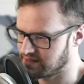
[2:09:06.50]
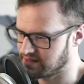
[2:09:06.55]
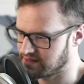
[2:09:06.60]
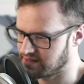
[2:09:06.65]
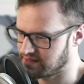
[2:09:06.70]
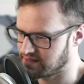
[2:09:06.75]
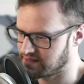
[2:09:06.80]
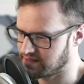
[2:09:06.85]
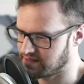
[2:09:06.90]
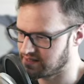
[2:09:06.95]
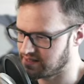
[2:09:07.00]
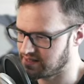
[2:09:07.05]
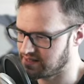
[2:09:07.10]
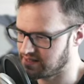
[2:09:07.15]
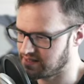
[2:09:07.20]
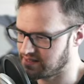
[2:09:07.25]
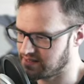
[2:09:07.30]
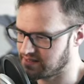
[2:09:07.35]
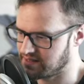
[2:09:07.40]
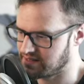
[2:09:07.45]
And
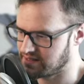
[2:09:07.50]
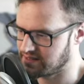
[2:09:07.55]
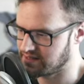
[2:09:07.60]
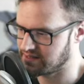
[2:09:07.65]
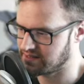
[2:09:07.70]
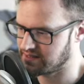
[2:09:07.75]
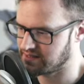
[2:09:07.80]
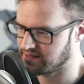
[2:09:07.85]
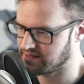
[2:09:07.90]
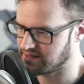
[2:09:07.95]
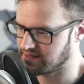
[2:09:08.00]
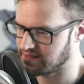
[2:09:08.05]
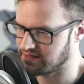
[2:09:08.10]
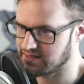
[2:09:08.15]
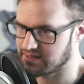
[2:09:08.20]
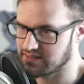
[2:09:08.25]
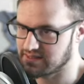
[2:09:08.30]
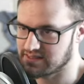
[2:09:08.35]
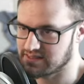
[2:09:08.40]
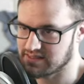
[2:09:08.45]
here,
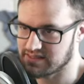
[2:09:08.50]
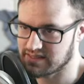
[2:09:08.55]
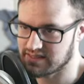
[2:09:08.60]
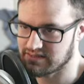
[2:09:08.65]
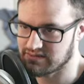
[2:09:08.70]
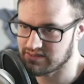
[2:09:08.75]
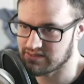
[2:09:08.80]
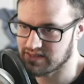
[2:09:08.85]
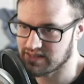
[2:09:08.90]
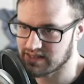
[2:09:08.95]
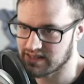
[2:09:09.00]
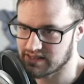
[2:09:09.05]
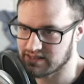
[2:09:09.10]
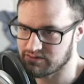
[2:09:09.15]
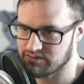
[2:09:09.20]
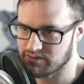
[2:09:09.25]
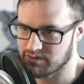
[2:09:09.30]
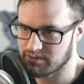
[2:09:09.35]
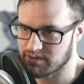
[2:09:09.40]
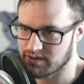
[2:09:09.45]
instead of negative,
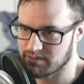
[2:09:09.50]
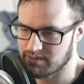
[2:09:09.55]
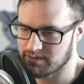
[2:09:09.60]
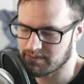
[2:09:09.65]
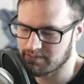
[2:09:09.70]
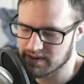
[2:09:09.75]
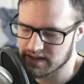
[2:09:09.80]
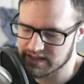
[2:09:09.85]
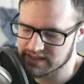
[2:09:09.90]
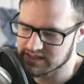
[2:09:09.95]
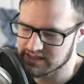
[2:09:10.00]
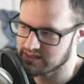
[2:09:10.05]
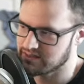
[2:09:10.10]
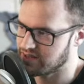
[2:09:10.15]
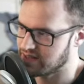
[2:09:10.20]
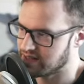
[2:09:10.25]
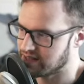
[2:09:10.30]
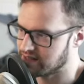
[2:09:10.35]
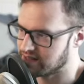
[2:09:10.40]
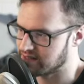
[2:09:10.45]
we want to be positive
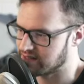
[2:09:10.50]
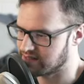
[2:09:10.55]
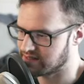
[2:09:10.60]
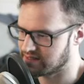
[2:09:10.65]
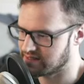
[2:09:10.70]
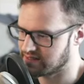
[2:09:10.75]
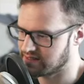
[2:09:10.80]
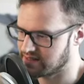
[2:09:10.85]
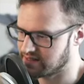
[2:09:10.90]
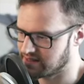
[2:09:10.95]
x.